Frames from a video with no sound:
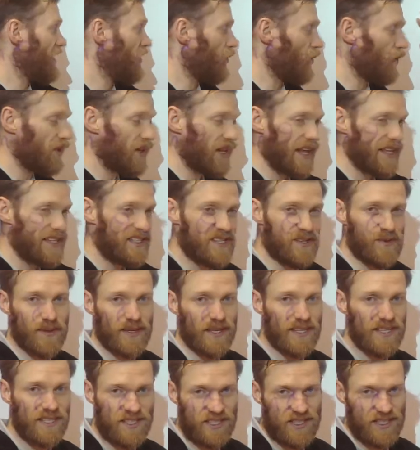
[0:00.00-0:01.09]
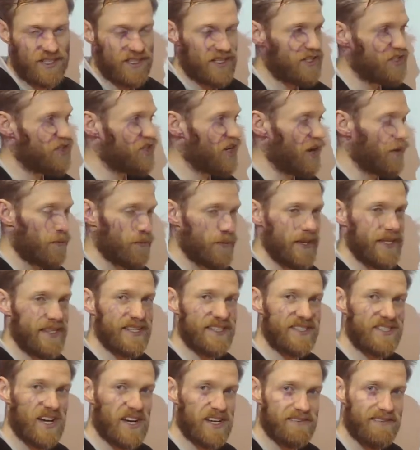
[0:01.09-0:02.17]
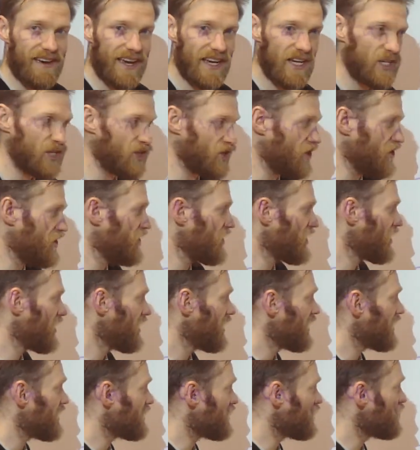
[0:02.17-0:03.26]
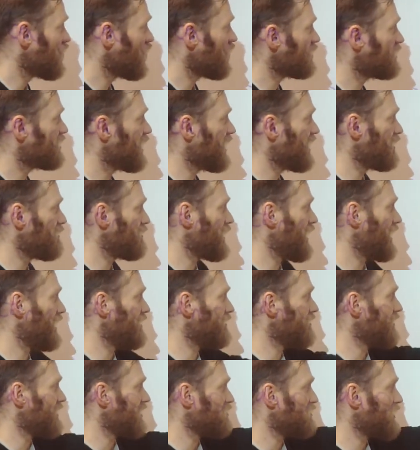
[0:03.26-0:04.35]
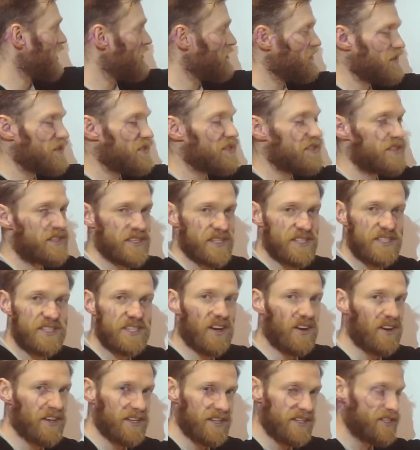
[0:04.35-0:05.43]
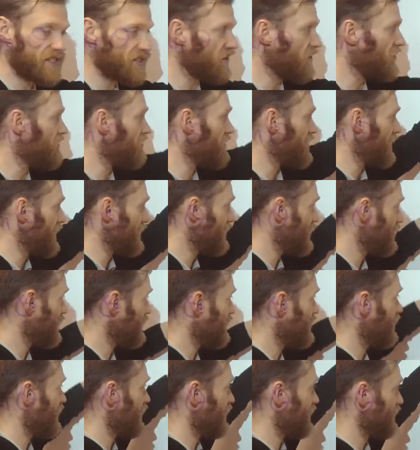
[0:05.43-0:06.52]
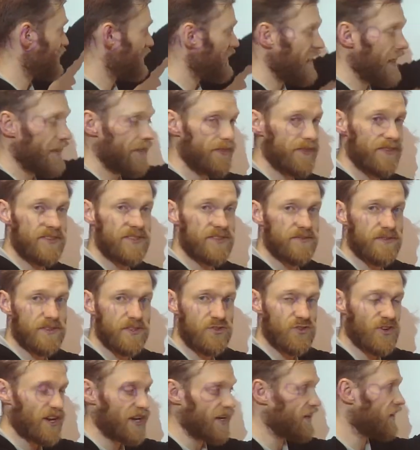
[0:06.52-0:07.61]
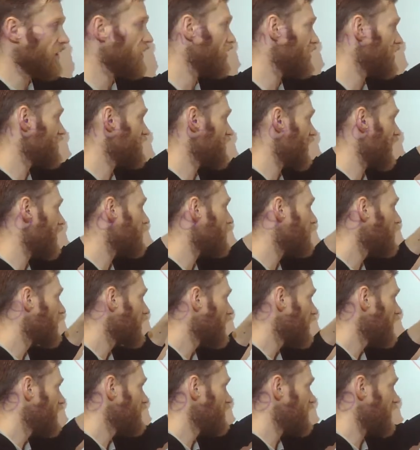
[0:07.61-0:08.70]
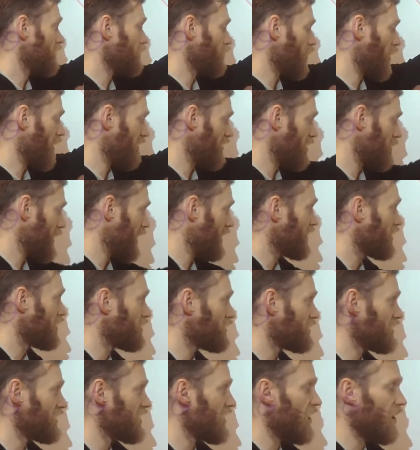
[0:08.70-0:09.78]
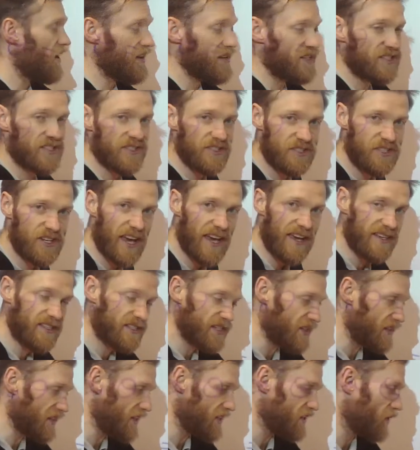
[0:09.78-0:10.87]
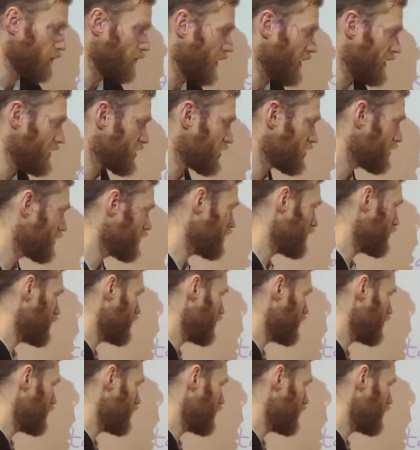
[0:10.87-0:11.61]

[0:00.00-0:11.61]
All they're doing is showing me the direction. It's not telling me anything about the size of these lengths of the triangle. So don't worry about using the i's and j's in this equation.